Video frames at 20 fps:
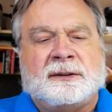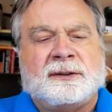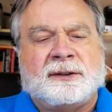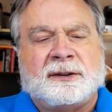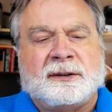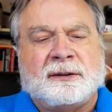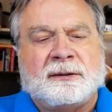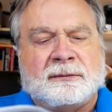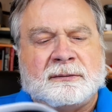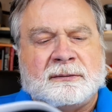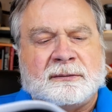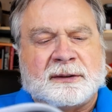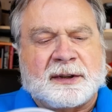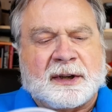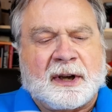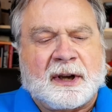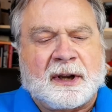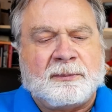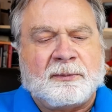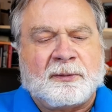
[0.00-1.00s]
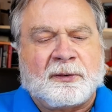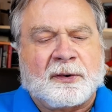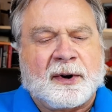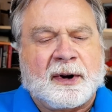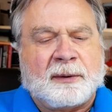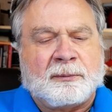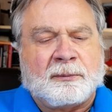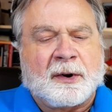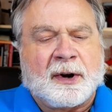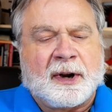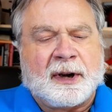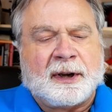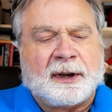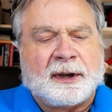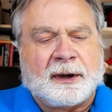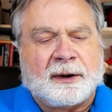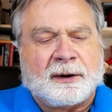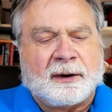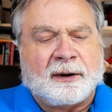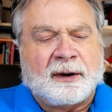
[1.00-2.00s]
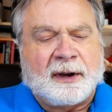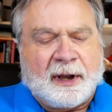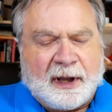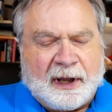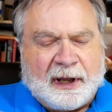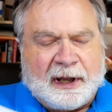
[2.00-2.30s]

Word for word: June time frame right here,